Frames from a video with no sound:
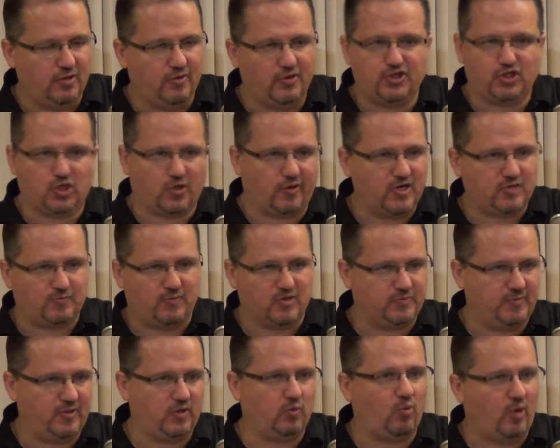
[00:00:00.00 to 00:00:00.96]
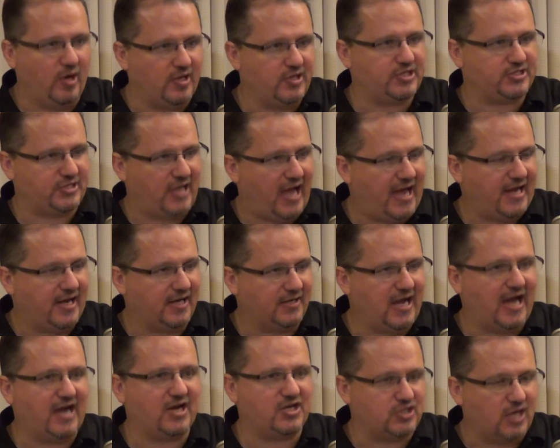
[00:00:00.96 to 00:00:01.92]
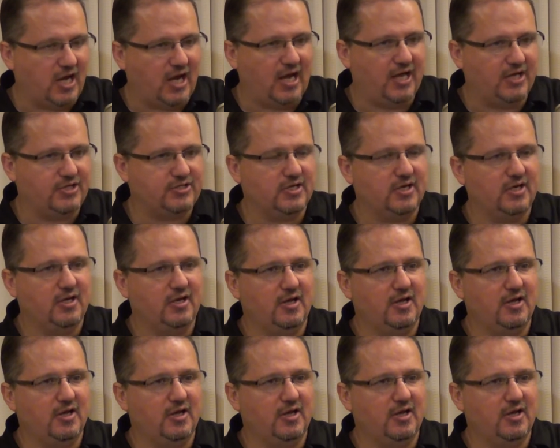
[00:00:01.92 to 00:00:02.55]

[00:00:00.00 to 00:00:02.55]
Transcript: The jury is supposed to be the one deciding, not a judge.